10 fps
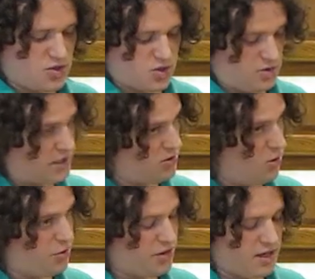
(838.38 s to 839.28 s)
So not the
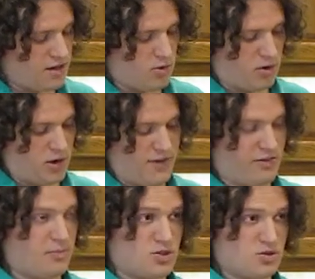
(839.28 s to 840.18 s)
whole thing or half a
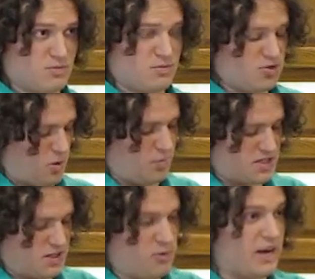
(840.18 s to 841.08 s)
mushroom. So
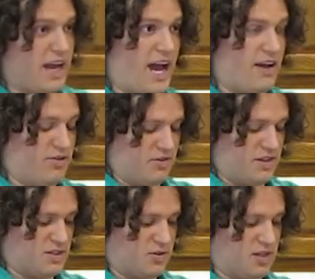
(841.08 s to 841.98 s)
basically we want half of
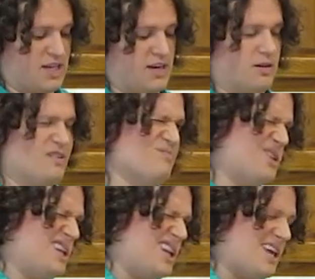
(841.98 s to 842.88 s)
this little container. But
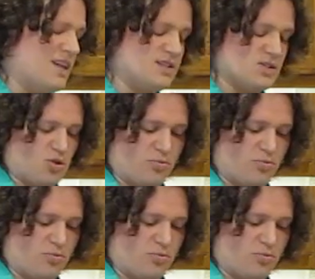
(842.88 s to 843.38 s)
then again, this is your